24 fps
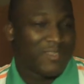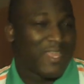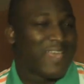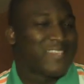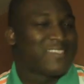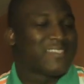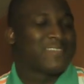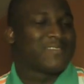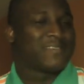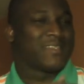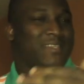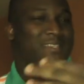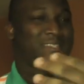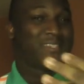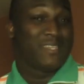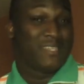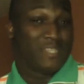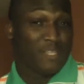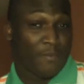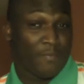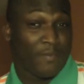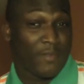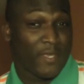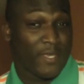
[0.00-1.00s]
9 times out of
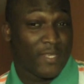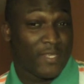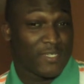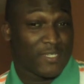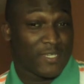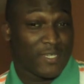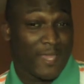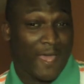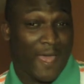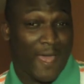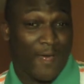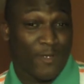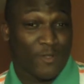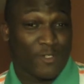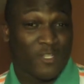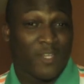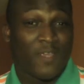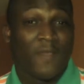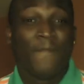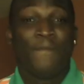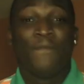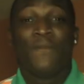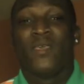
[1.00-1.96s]
10 you're playing this in your house,